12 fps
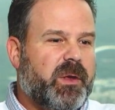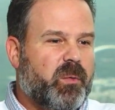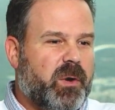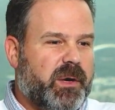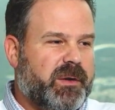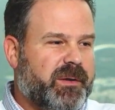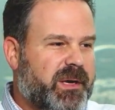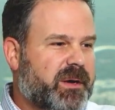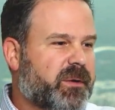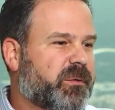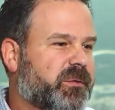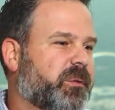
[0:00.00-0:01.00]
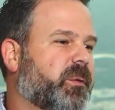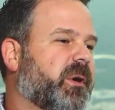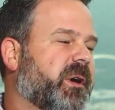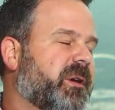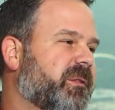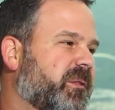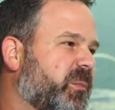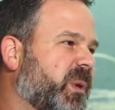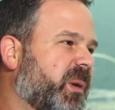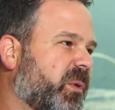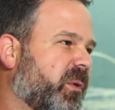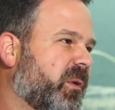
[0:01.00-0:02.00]
wanting to hear stories of
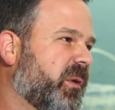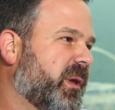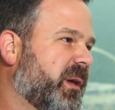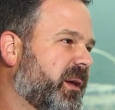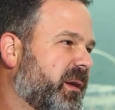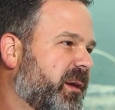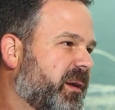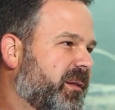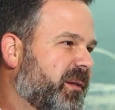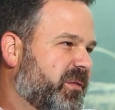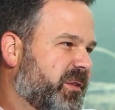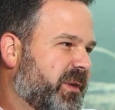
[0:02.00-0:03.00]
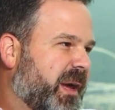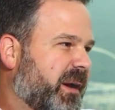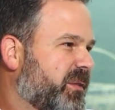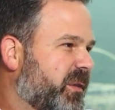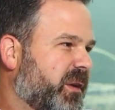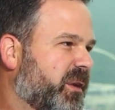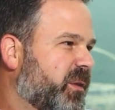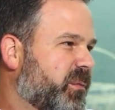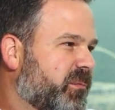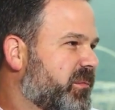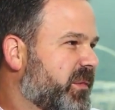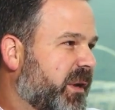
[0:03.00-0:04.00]
people that just
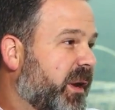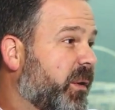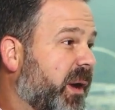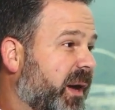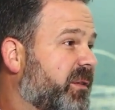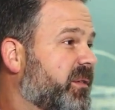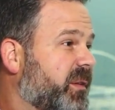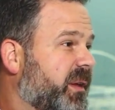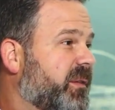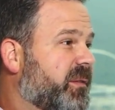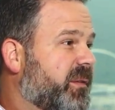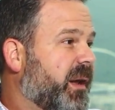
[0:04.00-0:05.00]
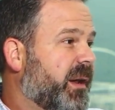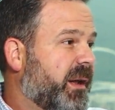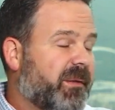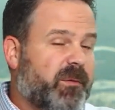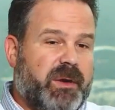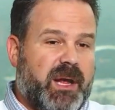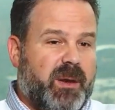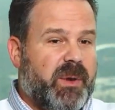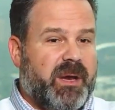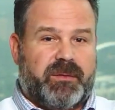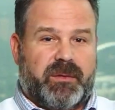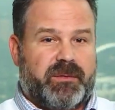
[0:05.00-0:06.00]
execute, excellence on an everyday
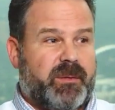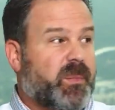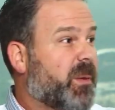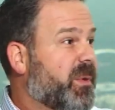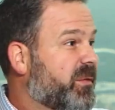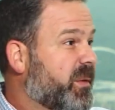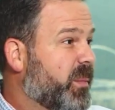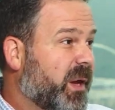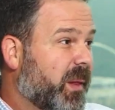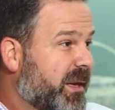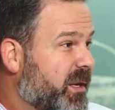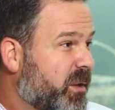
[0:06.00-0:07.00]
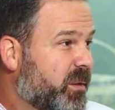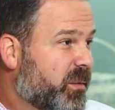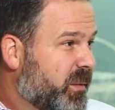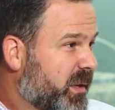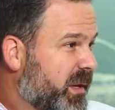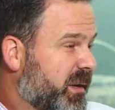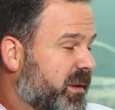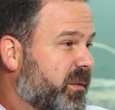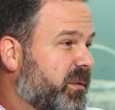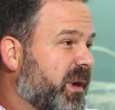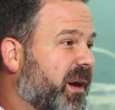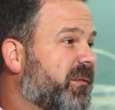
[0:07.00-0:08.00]
basis. It might be somebody like you, who
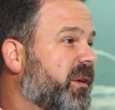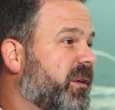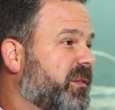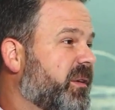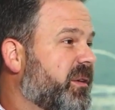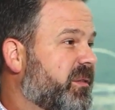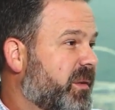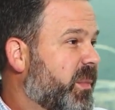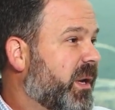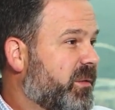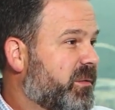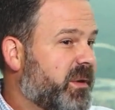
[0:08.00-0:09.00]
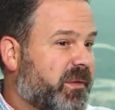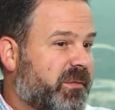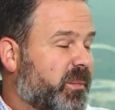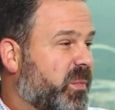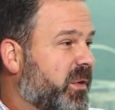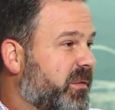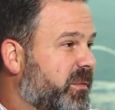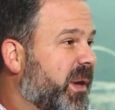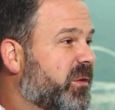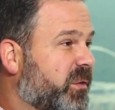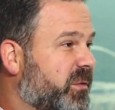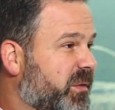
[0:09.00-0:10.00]
is obviously somebody who's done some pretty
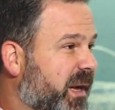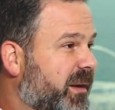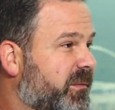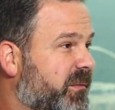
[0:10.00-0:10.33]
special stuff,